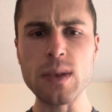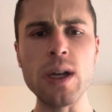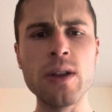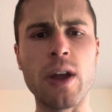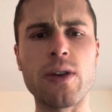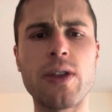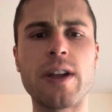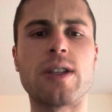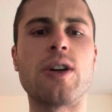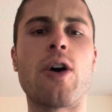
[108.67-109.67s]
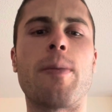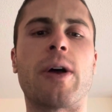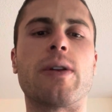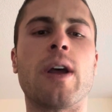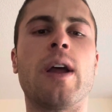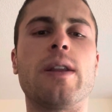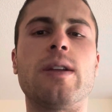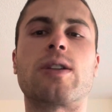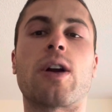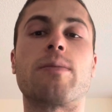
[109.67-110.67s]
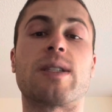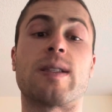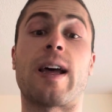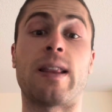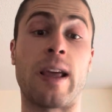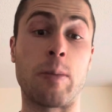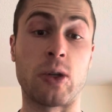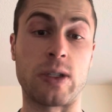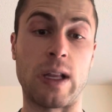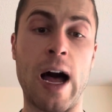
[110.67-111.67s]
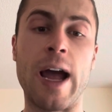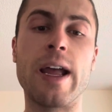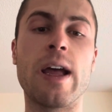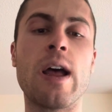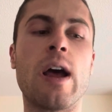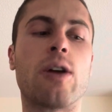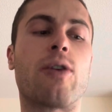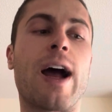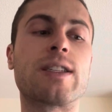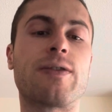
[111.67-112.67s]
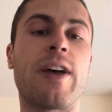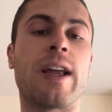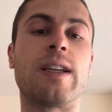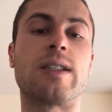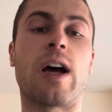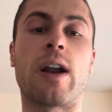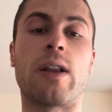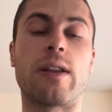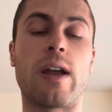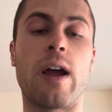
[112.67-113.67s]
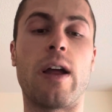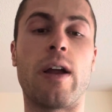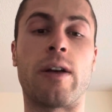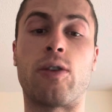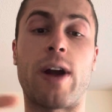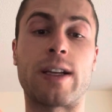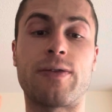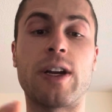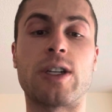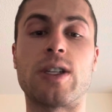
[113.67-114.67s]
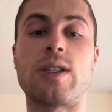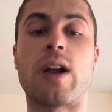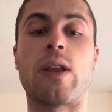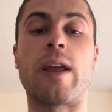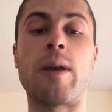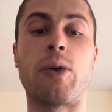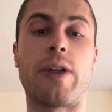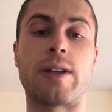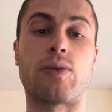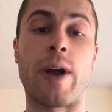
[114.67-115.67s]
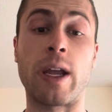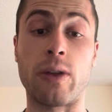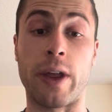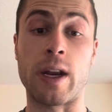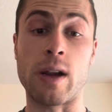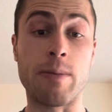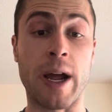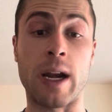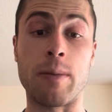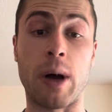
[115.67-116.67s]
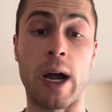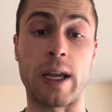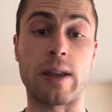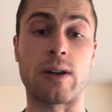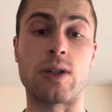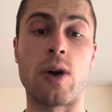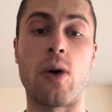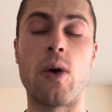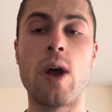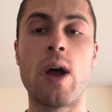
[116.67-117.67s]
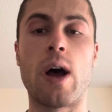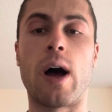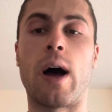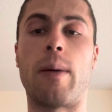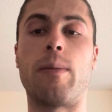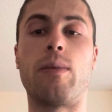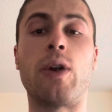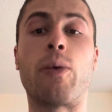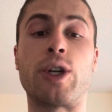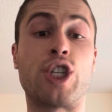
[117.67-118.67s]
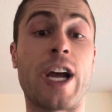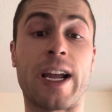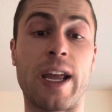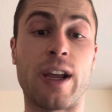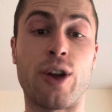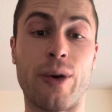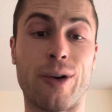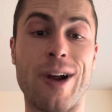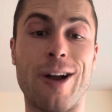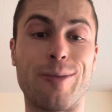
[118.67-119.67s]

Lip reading: The other thing to know about these terms is that labels lie. Grass-fed is not and grass-finished is not a label that's regulated by any body. There's no one checking, going around